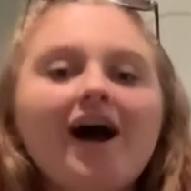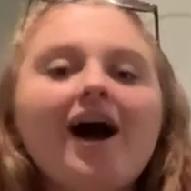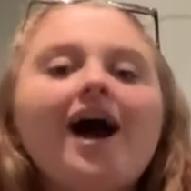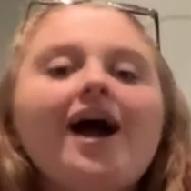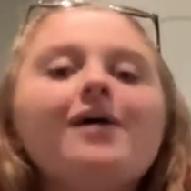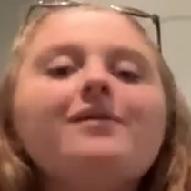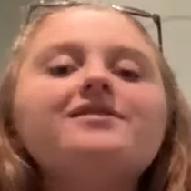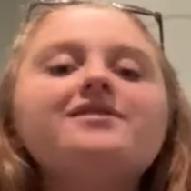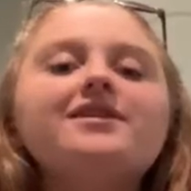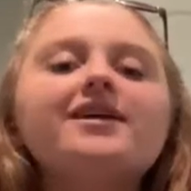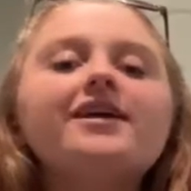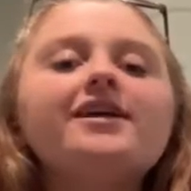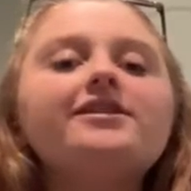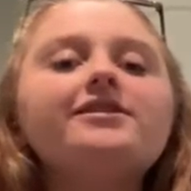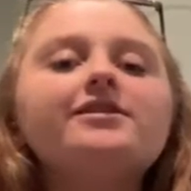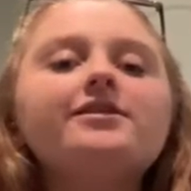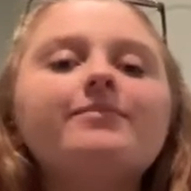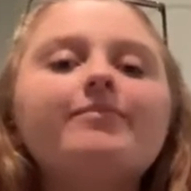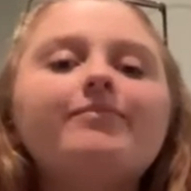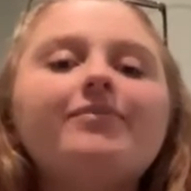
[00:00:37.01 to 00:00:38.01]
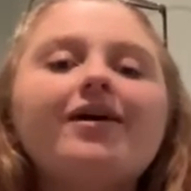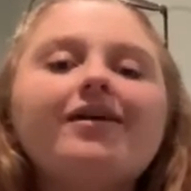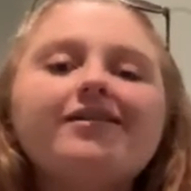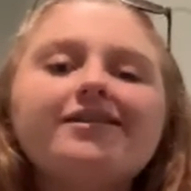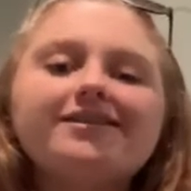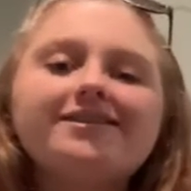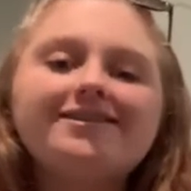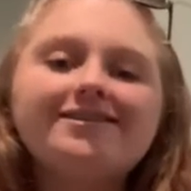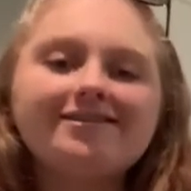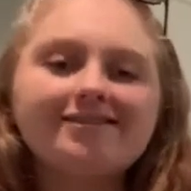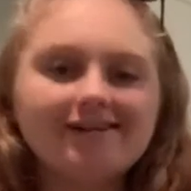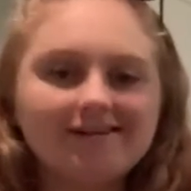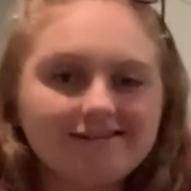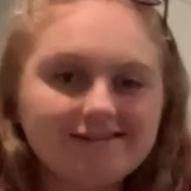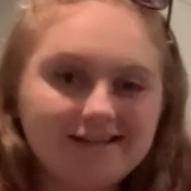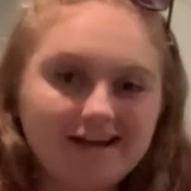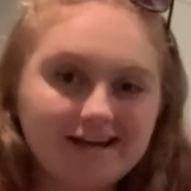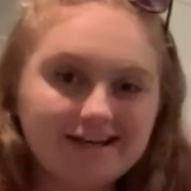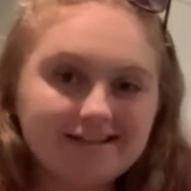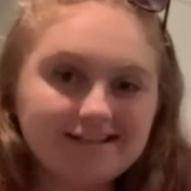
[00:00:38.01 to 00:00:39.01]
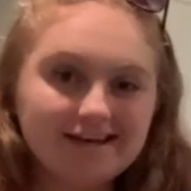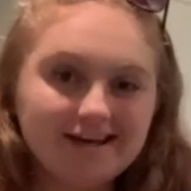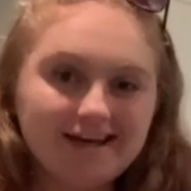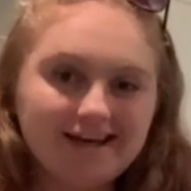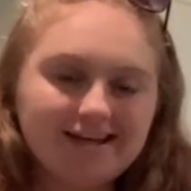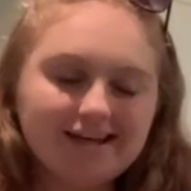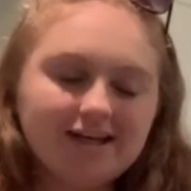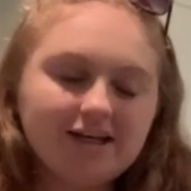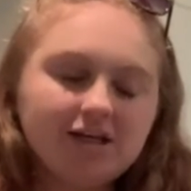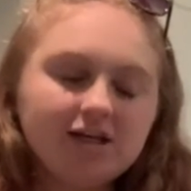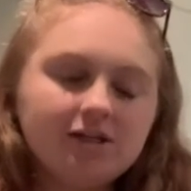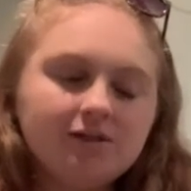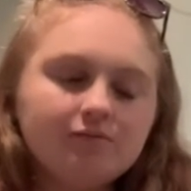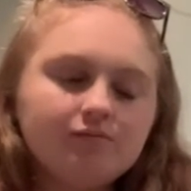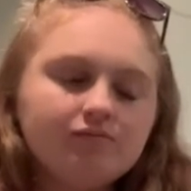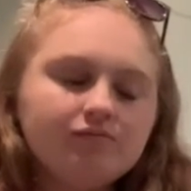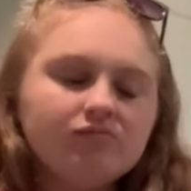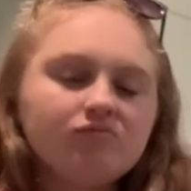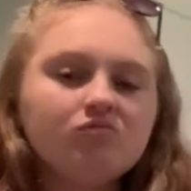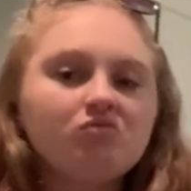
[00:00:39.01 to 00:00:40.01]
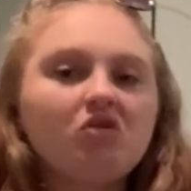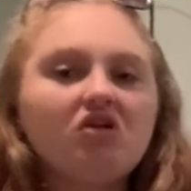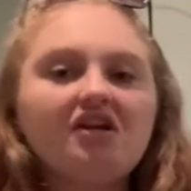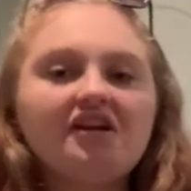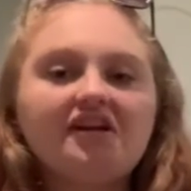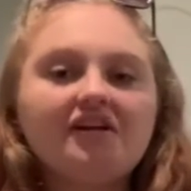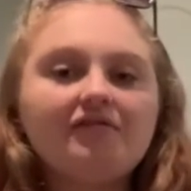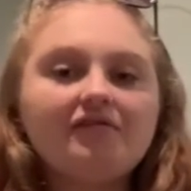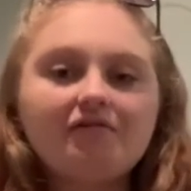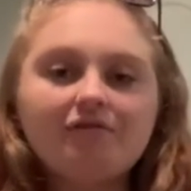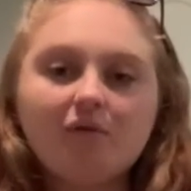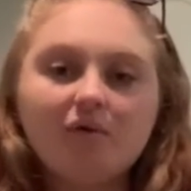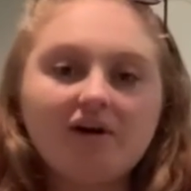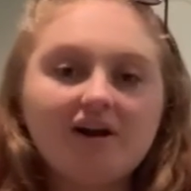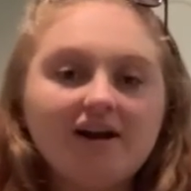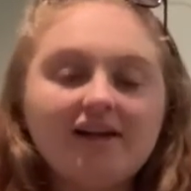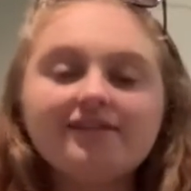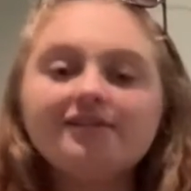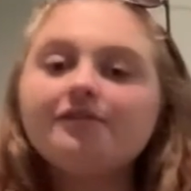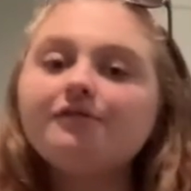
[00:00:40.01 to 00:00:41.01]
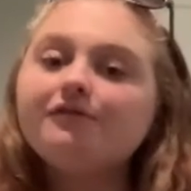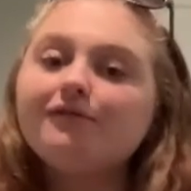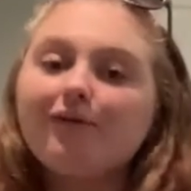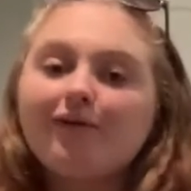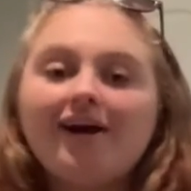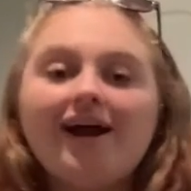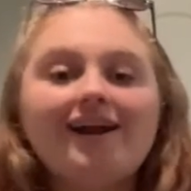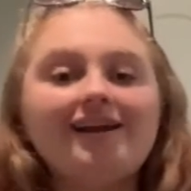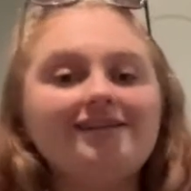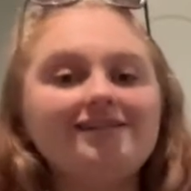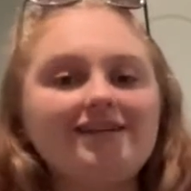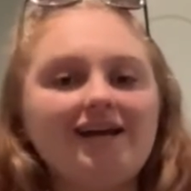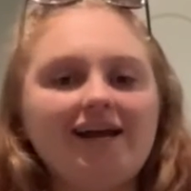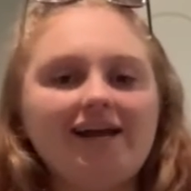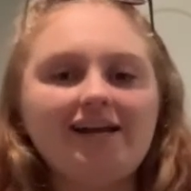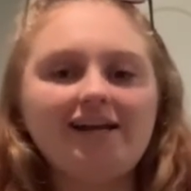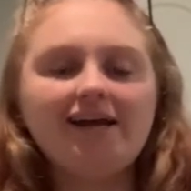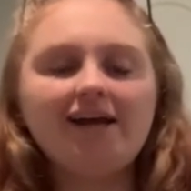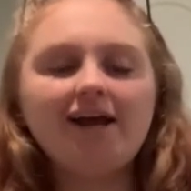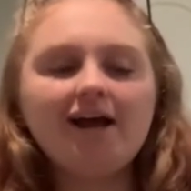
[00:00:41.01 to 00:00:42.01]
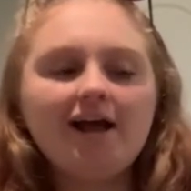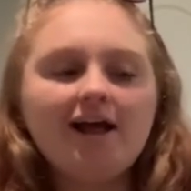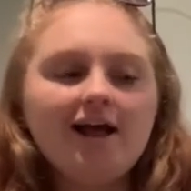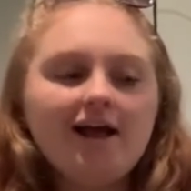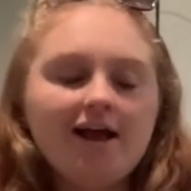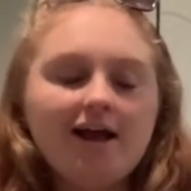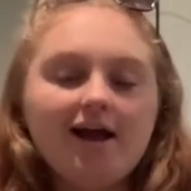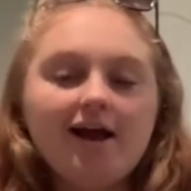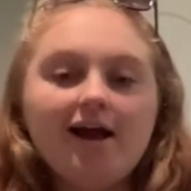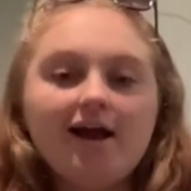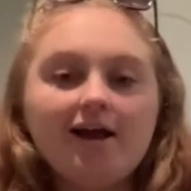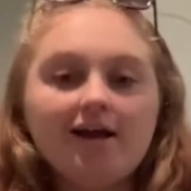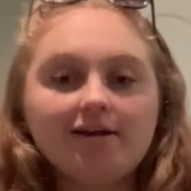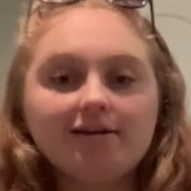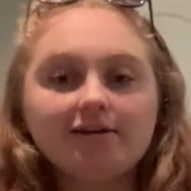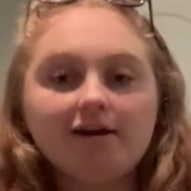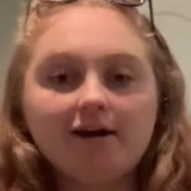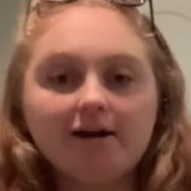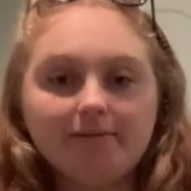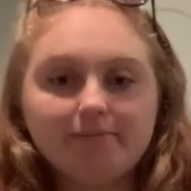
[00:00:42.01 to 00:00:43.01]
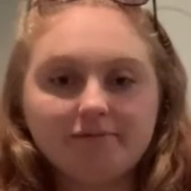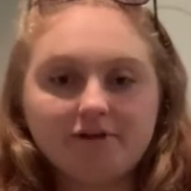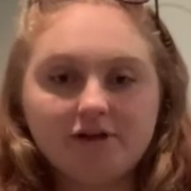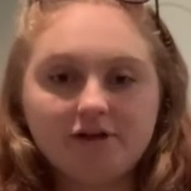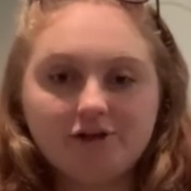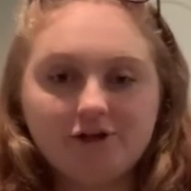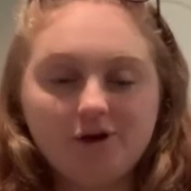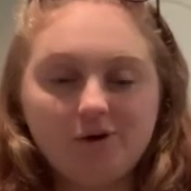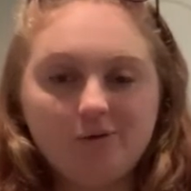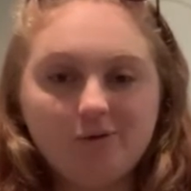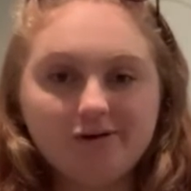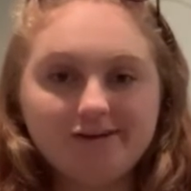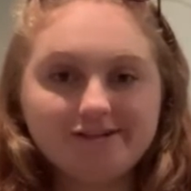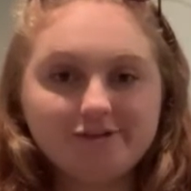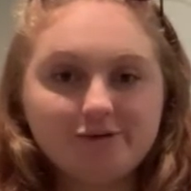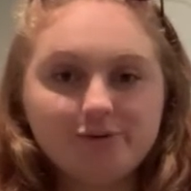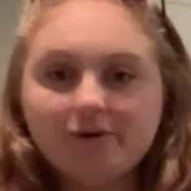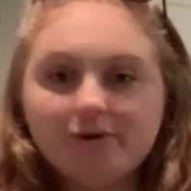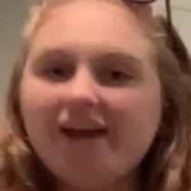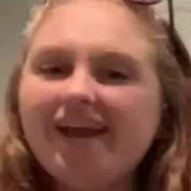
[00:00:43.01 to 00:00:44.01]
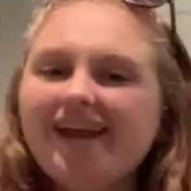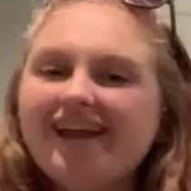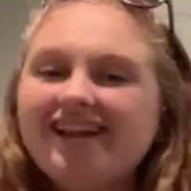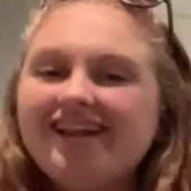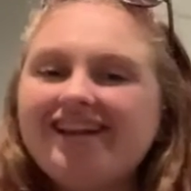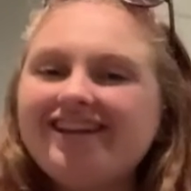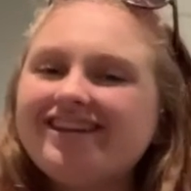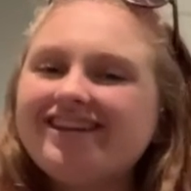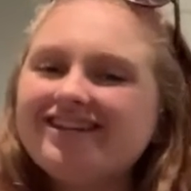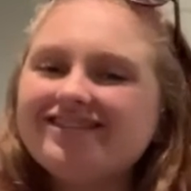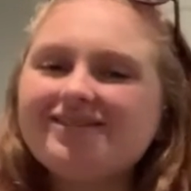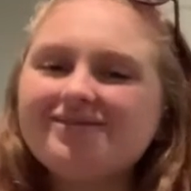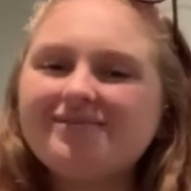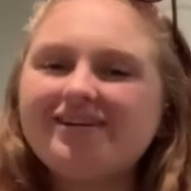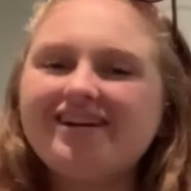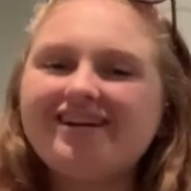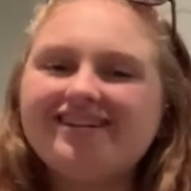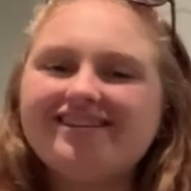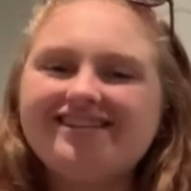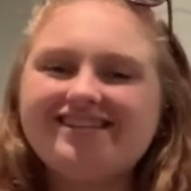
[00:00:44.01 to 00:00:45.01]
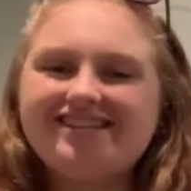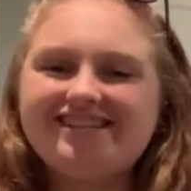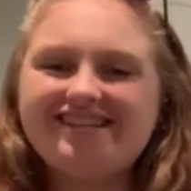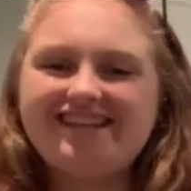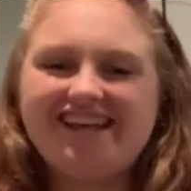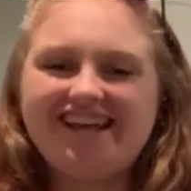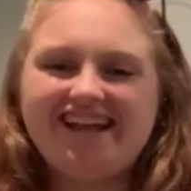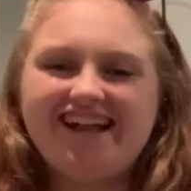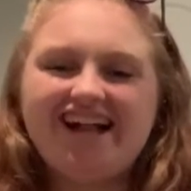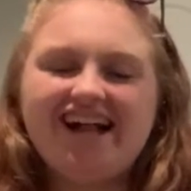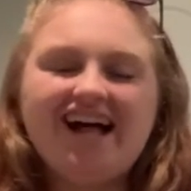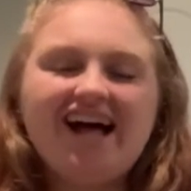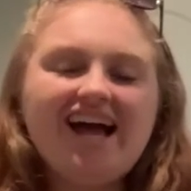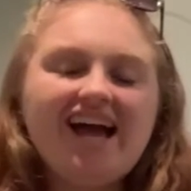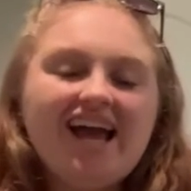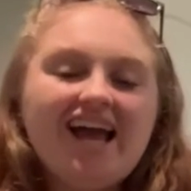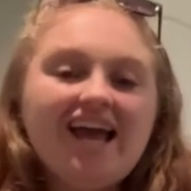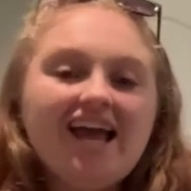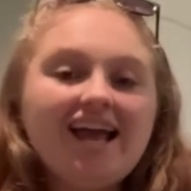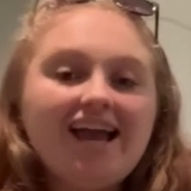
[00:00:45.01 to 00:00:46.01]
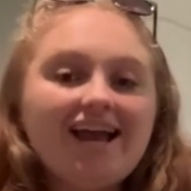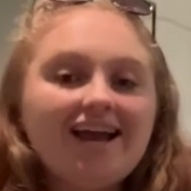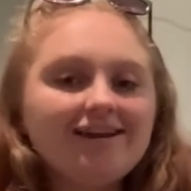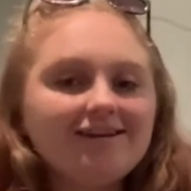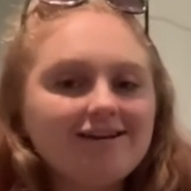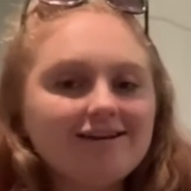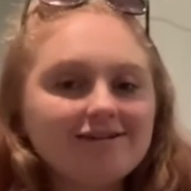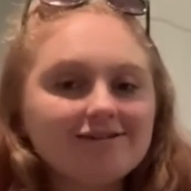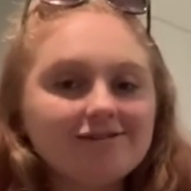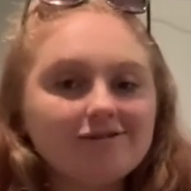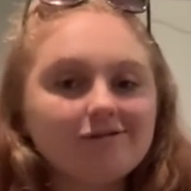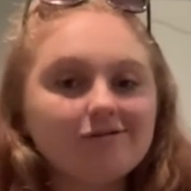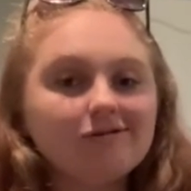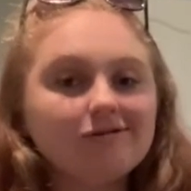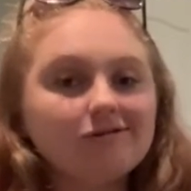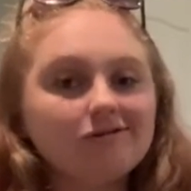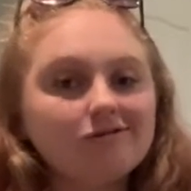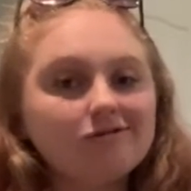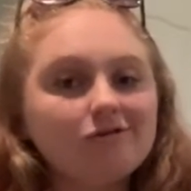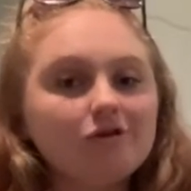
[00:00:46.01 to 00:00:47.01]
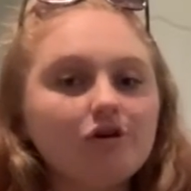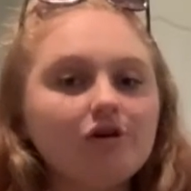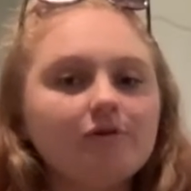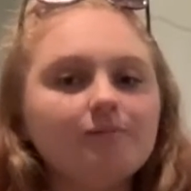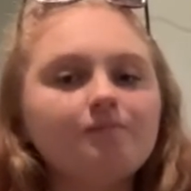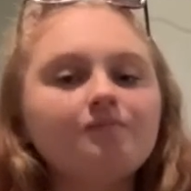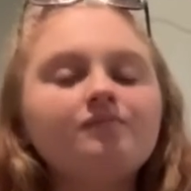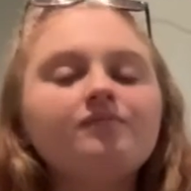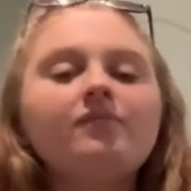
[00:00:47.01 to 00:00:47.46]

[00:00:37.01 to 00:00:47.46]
I would say it's about a 6 out of 10, like a 4. It's a 4 out of 10, and I'm gonna go into a little bit of detail. And yeah, so let's get started.